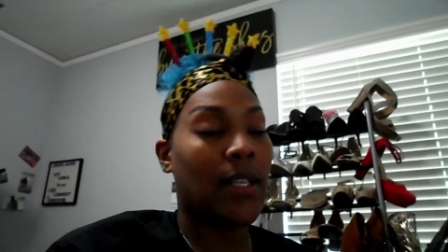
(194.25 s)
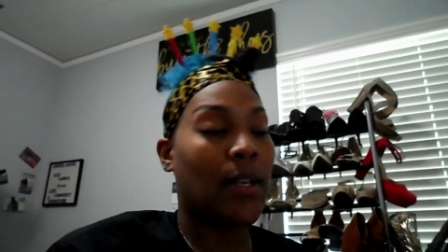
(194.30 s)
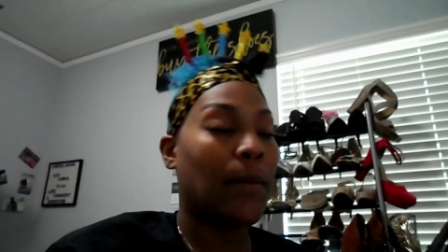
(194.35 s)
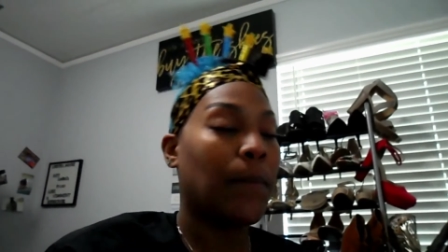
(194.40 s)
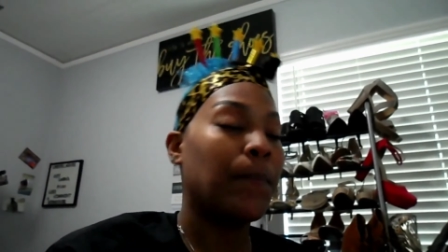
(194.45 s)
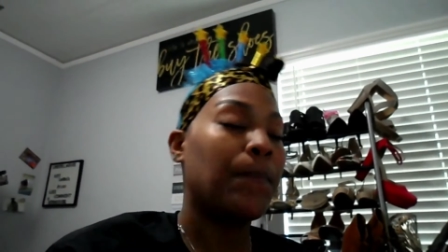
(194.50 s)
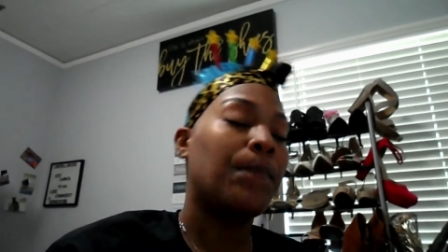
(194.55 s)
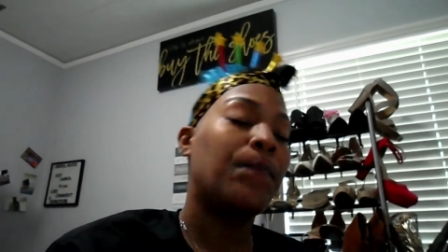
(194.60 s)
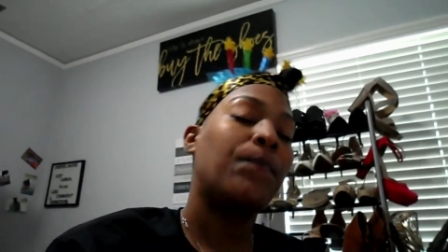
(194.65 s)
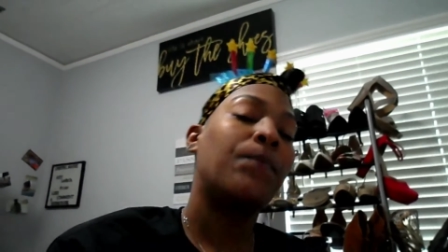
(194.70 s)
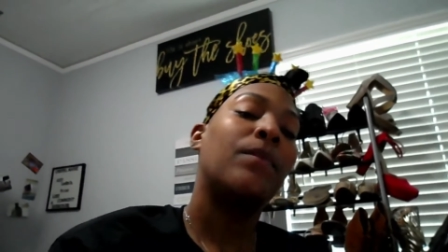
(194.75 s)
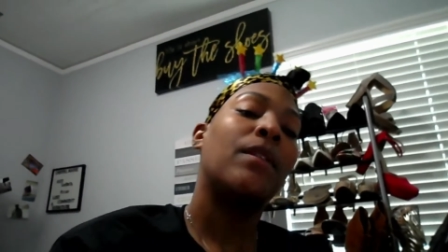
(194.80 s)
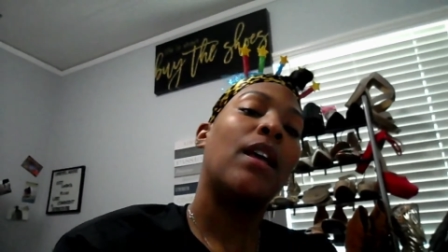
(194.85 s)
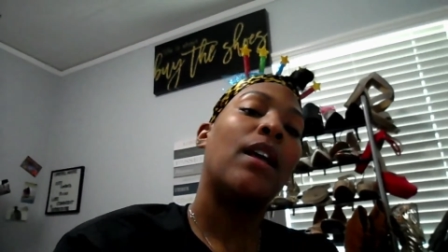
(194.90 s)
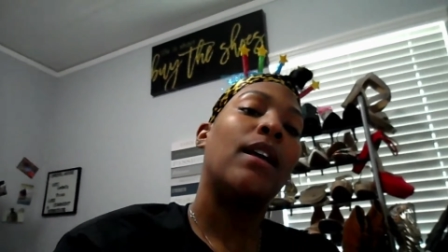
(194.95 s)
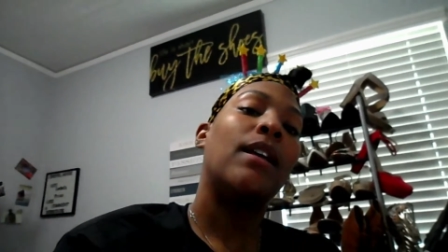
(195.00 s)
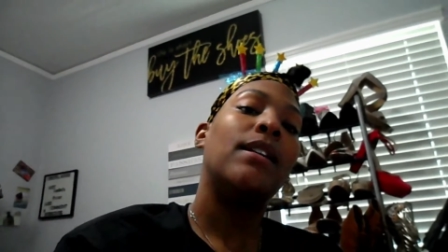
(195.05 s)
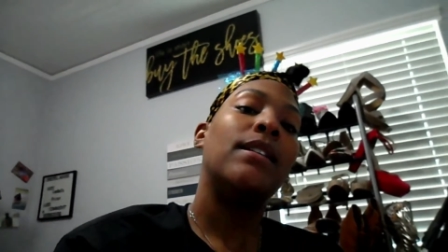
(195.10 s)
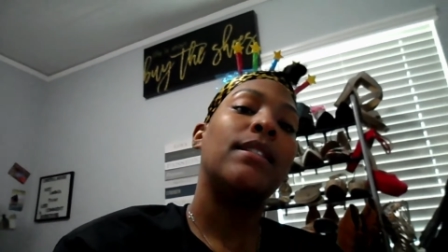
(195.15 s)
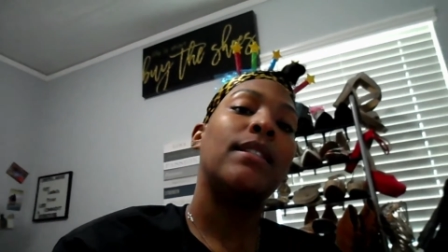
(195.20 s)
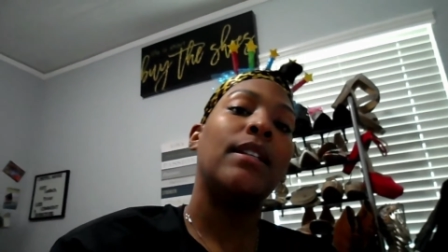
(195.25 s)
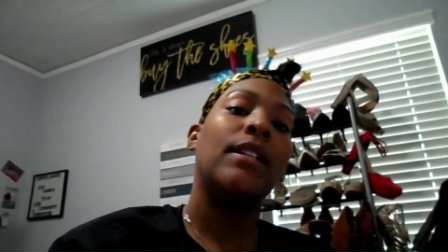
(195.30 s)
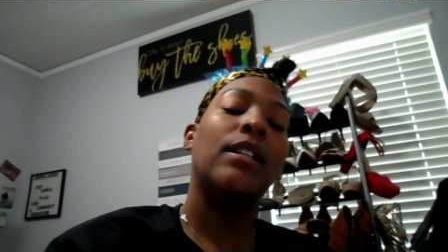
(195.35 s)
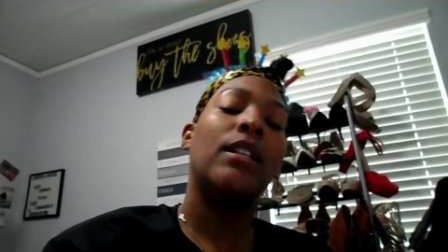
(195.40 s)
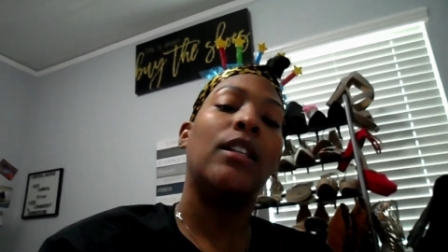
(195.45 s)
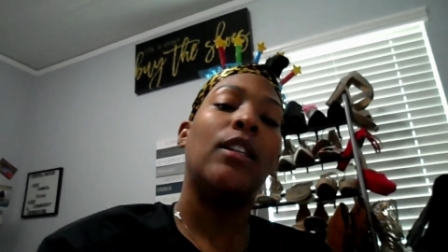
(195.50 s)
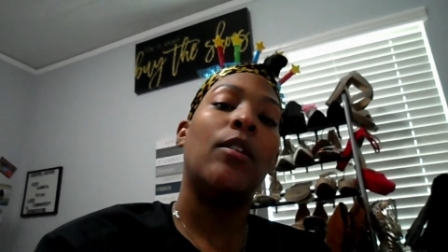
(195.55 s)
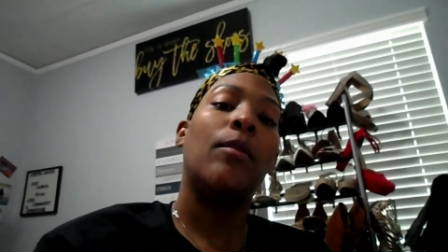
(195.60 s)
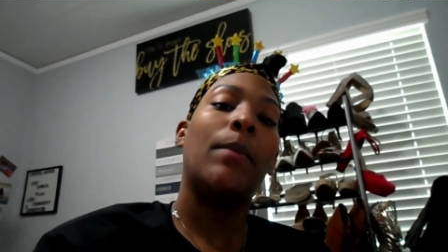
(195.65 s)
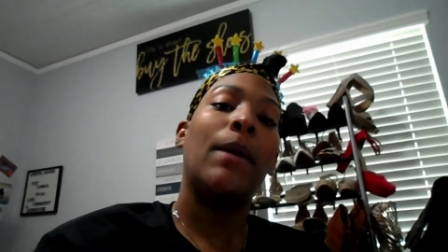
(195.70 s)
So, see you
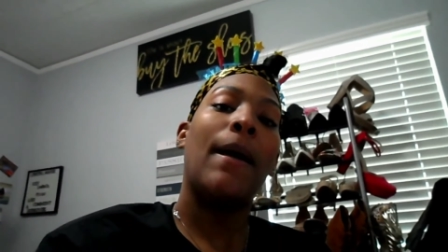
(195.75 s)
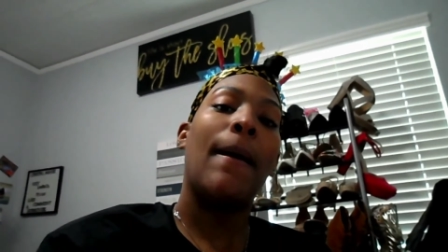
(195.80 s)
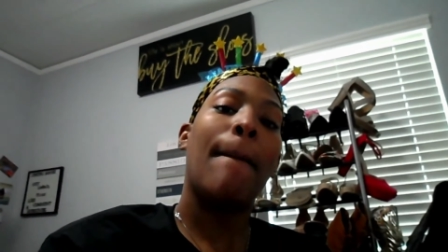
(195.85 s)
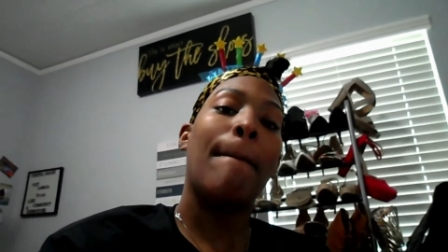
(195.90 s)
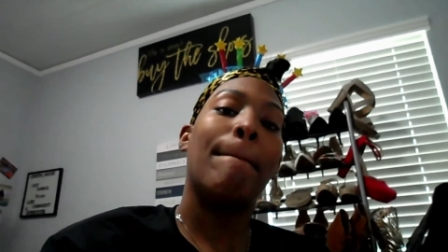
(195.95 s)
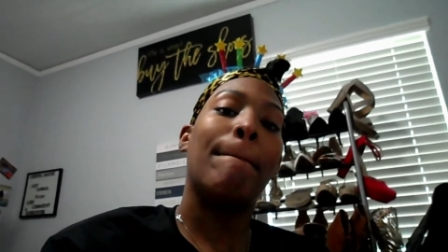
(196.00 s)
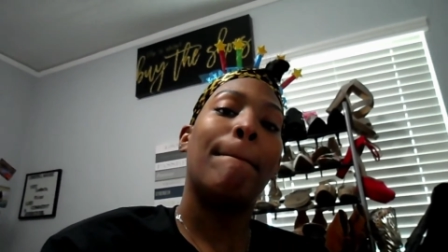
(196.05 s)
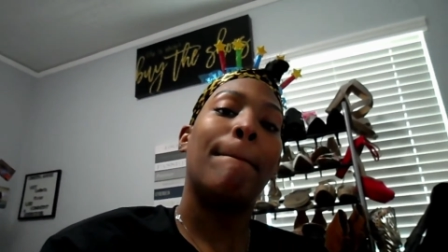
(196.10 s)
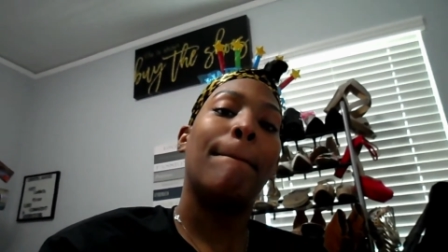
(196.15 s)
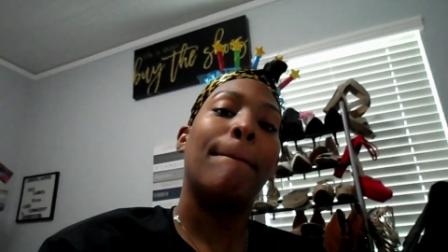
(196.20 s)
in a little bit.